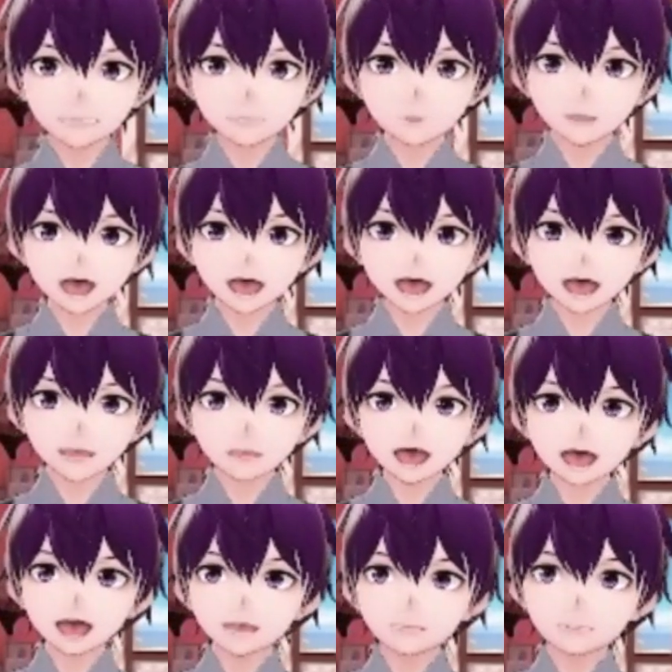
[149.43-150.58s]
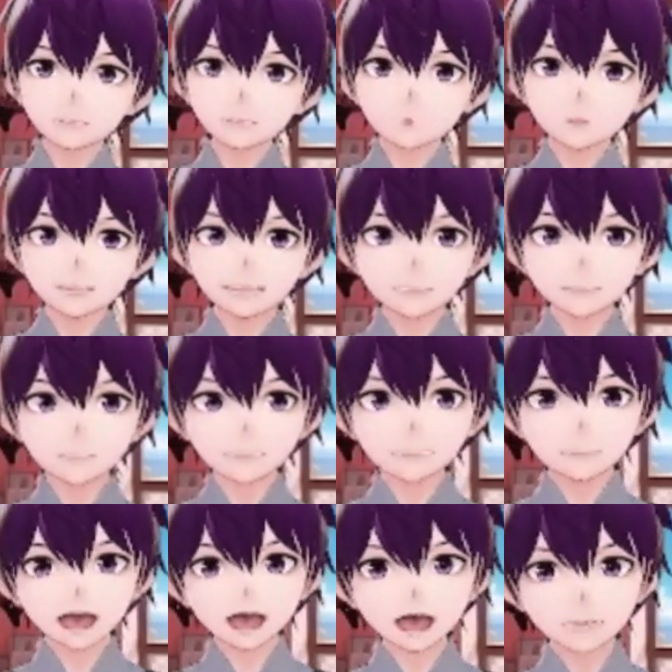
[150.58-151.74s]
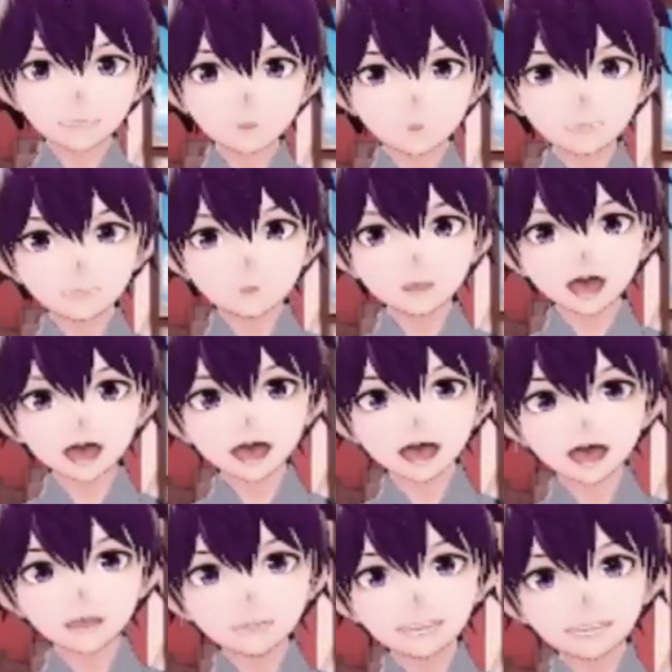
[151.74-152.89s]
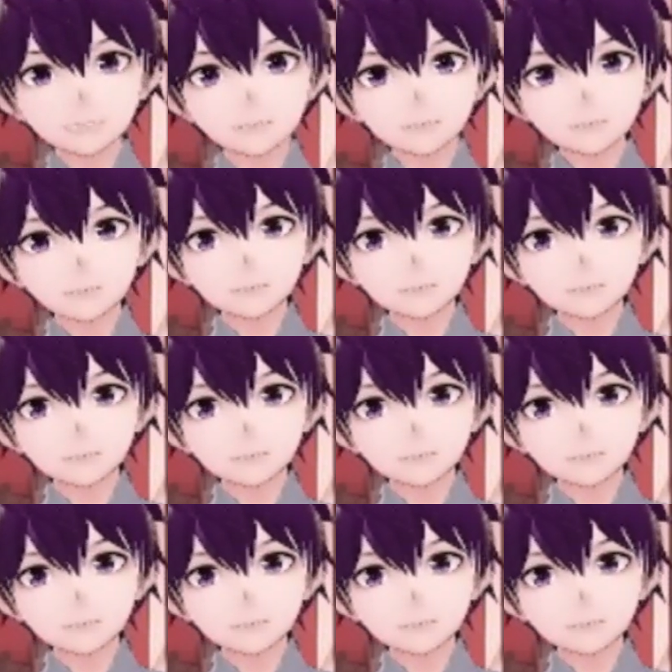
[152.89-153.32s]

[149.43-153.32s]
1 hour more, whilst in March we sleep 1 hour less.